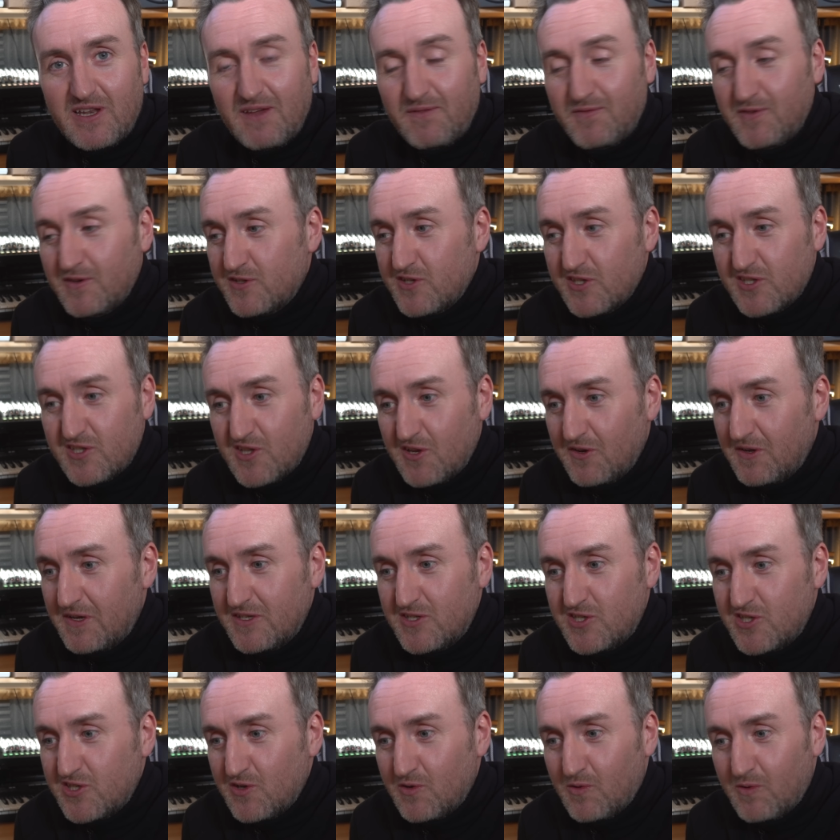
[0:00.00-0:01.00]
If you're just
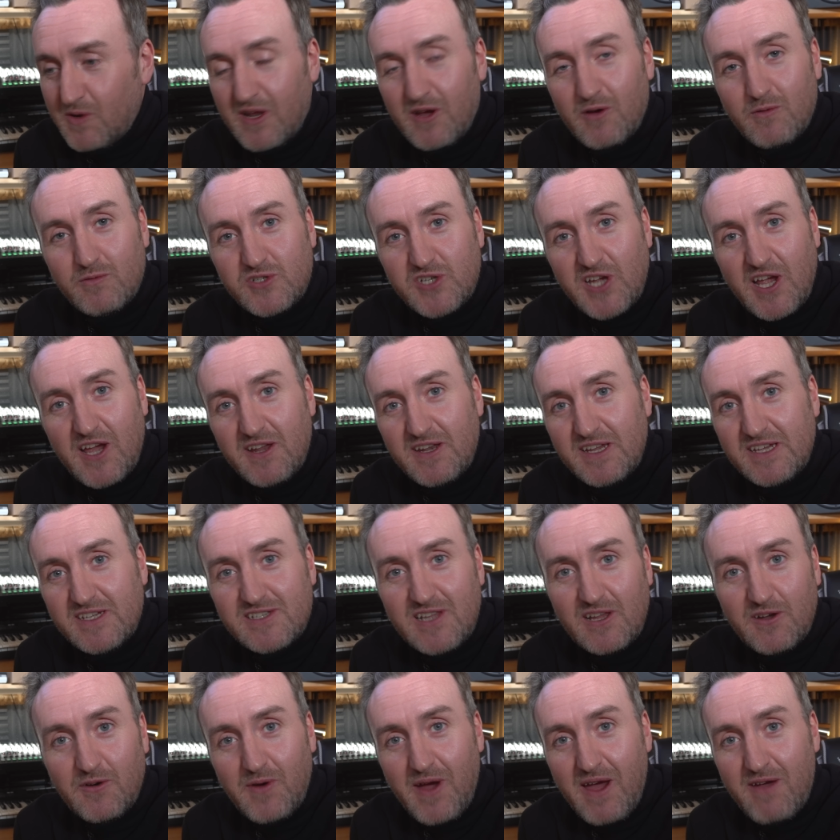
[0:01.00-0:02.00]
doing short little journeys,
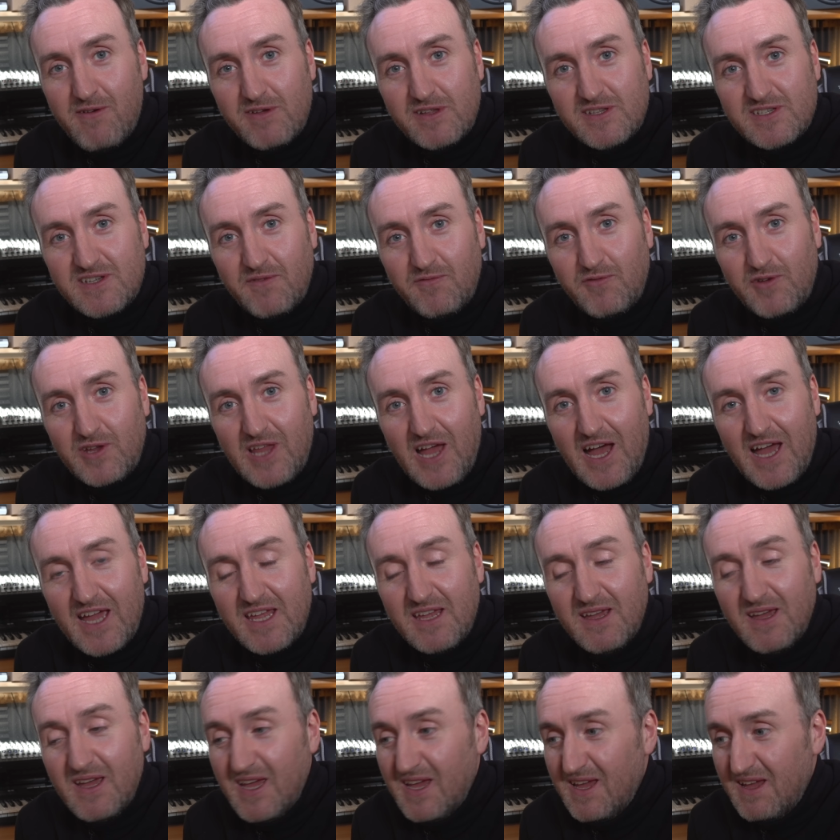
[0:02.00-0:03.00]
little errands every
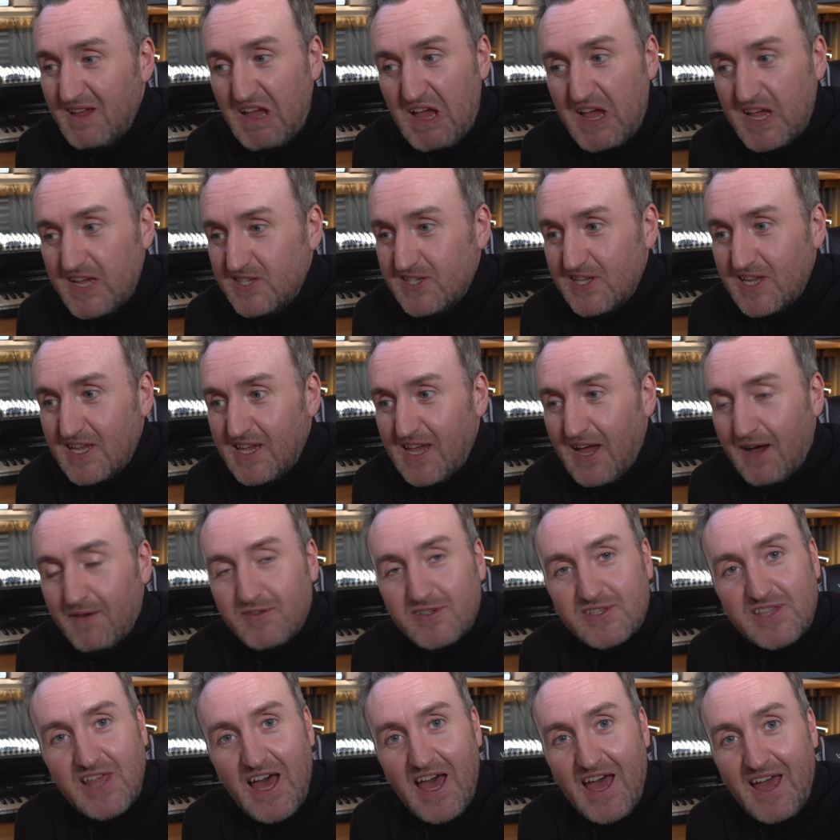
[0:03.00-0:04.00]
day, easily
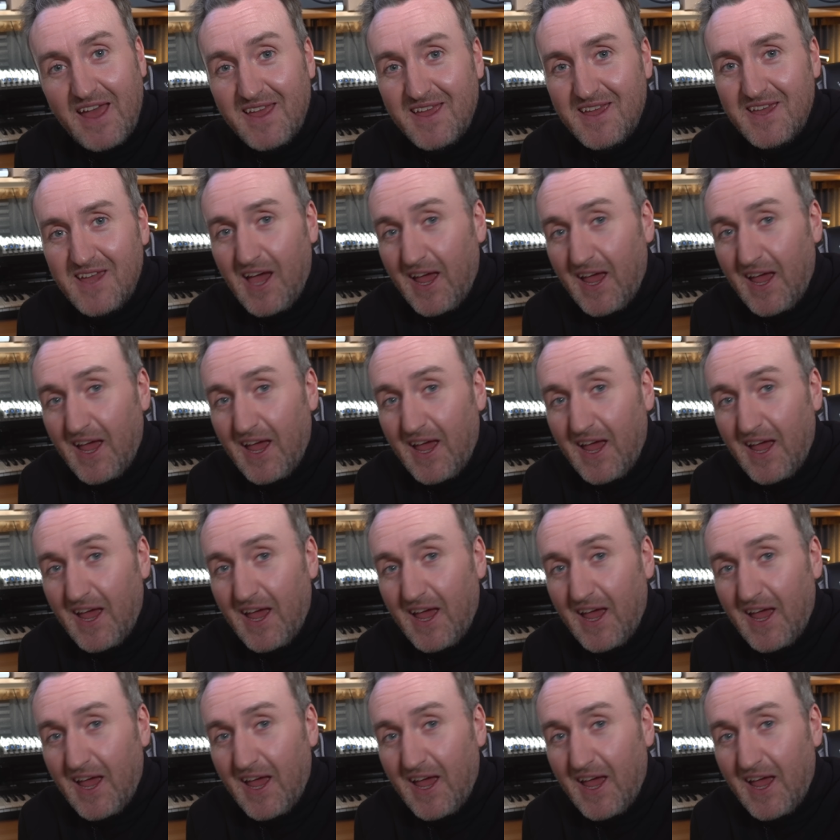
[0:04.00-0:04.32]
covers that.